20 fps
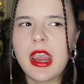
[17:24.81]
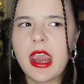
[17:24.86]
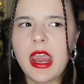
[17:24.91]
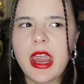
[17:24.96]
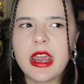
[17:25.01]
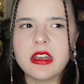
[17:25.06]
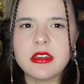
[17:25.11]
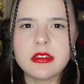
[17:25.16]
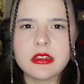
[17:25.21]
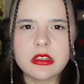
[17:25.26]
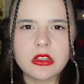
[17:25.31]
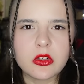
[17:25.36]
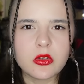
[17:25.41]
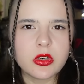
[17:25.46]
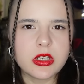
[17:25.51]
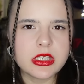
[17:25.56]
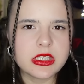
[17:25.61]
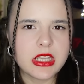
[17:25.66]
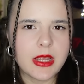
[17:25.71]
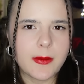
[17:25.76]
and the
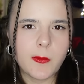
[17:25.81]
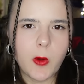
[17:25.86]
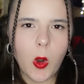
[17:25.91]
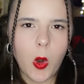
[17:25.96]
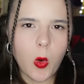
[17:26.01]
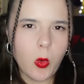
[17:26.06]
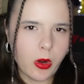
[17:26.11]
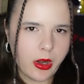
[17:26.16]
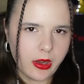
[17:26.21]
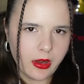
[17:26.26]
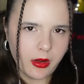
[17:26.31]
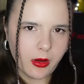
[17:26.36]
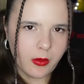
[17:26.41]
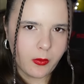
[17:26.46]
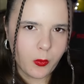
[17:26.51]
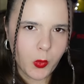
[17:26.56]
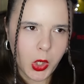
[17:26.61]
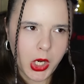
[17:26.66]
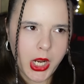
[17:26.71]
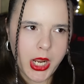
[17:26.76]
dude is named Owen?
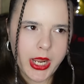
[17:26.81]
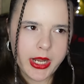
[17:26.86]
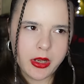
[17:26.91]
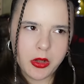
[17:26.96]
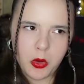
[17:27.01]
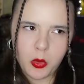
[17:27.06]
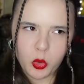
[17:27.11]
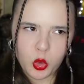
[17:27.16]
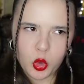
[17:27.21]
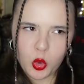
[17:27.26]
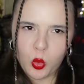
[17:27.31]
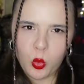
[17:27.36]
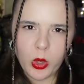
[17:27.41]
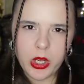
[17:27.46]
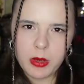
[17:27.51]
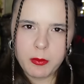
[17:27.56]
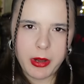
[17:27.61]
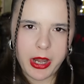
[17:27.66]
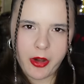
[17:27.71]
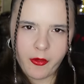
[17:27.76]
What kind of
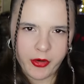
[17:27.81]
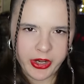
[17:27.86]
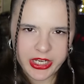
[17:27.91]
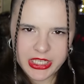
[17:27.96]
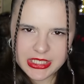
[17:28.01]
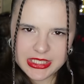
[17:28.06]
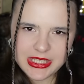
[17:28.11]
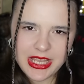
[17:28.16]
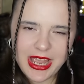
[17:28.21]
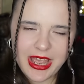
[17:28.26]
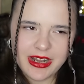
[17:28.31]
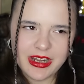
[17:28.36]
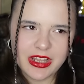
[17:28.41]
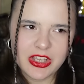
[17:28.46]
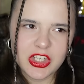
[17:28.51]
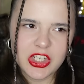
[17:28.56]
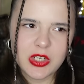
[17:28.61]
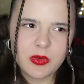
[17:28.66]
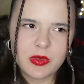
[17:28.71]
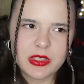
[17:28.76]
twin pairing is that?
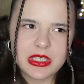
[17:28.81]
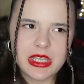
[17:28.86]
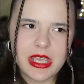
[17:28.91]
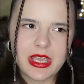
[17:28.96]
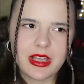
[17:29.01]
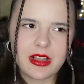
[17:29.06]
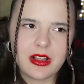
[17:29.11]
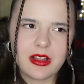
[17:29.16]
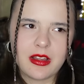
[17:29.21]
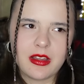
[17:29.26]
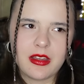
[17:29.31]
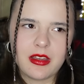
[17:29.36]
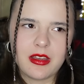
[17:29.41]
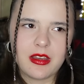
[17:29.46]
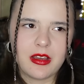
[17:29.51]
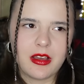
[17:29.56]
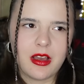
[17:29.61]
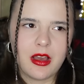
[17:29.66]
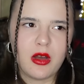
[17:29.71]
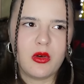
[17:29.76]
And she was like,
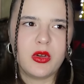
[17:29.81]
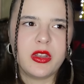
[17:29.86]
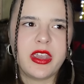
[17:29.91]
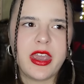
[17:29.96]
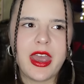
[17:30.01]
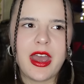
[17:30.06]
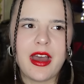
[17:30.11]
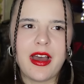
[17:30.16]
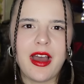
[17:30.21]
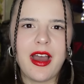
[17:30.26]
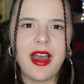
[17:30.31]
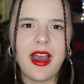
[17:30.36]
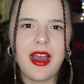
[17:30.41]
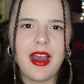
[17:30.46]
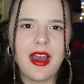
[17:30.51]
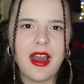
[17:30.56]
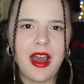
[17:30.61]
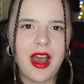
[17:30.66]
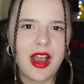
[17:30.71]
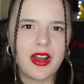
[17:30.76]
oh yeah,
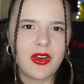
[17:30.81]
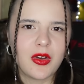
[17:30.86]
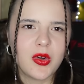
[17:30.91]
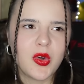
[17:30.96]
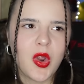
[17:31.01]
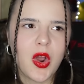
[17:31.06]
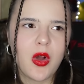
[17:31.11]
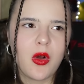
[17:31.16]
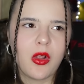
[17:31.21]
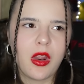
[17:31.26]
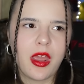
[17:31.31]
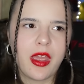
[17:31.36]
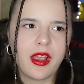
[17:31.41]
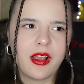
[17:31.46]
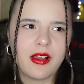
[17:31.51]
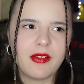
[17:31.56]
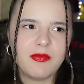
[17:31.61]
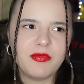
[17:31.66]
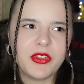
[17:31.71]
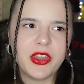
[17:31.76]
I don't know,
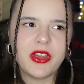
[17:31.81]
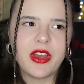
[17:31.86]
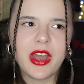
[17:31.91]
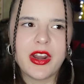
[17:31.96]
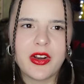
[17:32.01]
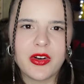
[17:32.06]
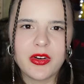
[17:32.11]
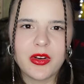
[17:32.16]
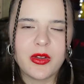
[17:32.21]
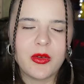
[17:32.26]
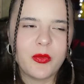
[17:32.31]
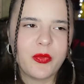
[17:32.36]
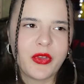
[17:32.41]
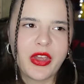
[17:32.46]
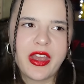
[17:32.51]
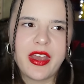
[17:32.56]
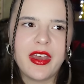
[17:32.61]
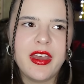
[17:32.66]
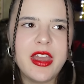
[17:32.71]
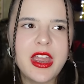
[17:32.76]
like, I
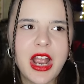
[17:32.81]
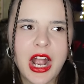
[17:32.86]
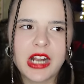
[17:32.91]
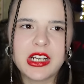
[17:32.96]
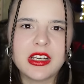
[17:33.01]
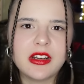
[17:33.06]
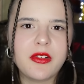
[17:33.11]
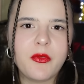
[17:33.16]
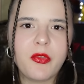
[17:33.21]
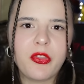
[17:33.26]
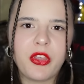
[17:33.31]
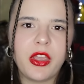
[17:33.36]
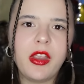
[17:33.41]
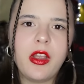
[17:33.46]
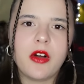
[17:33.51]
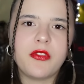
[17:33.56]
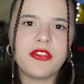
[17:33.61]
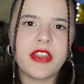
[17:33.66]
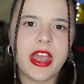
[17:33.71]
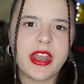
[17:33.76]
don't, I didn't even think
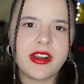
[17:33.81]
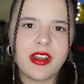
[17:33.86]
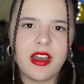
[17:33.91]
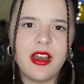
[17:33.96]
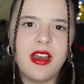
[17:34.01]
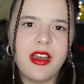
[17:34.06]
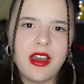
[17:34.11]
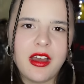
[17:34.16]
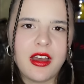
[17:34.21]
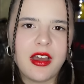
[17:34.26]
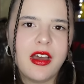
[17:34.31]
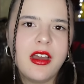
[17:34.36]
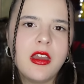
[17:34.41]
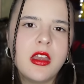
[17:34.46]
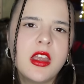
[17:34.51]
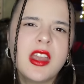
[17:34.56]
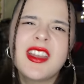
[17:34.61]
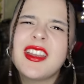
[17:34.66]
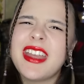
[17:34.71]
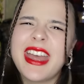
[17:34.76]
of that.
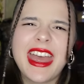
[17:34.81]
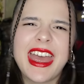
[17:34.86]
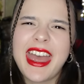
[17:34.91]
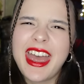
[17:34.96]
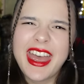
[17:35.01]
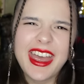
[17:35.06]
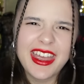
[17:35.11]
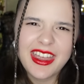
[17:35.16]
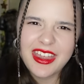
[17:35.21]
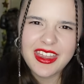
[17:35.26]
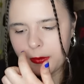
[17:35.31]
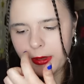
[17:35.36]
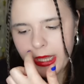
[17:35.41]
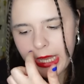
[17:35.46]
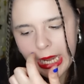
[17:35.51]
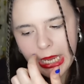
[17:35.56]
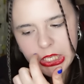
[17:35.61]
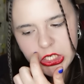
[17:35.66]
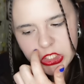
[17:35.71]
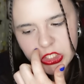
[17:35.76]
Heh? Maybe
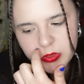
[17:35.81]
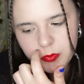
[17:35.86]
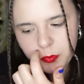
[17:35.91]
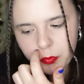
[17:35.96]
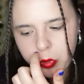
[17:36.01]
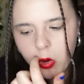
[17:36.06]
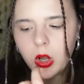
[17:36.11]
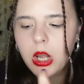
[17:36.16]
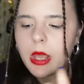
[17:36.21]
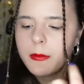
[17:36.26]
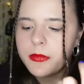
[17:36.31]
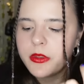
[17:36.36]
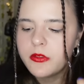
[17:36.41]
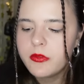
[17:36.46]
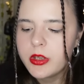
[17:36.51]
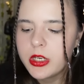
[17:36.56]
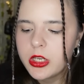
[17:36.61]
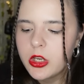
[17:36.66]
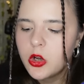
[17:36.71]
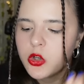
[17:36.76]
I can just pull up the
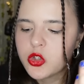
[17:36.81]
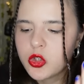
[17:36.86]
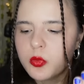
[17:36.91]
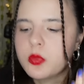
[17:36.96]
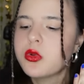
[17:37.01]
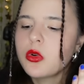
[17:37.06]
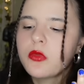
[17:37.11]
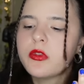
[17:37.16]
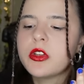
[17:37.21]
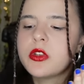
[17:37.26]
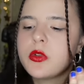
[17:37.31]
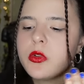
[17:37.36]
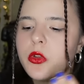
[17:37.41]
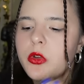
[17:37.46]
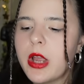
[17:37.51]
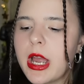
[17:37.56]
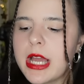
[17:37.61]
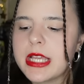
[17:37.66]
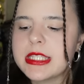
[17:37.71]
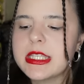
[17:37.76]
video to prove it to you
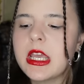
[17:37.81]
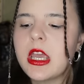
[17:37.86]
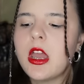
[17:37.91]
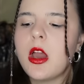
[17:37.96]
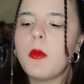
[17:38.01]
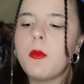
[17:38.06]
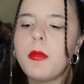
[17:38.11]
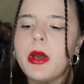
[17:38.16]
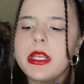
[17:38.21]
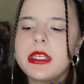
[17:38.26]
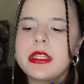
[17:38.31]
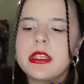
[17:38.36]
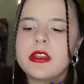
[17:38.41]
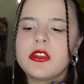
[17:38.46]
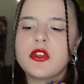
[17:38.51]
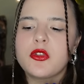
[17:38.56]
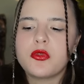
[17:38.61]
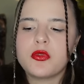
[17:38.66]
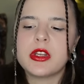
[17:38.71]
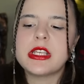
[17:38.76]
guys. But
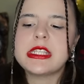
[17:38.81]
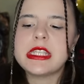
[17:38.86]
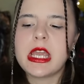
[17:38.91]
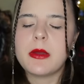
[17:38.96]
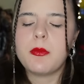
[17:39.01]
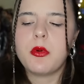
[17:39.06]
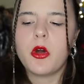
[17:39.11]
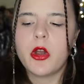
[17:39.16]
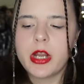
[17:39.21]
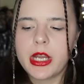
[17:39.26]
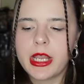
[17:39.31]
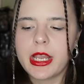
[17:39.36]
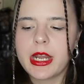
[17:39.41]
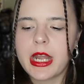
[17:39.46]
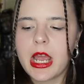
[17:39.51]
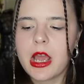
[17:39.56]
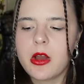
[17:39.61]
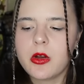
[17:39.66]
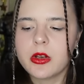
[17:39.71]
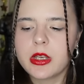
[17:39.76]
the reason I'm pointing it
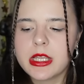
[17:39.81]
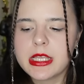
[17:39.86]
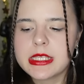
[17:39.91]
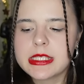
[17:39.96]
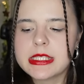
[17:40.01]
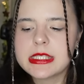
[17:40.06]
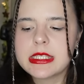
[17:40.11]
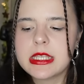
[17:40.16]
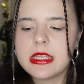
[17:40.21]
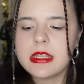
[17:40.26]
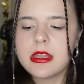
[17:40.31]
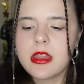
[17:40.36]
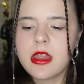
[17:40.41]
out is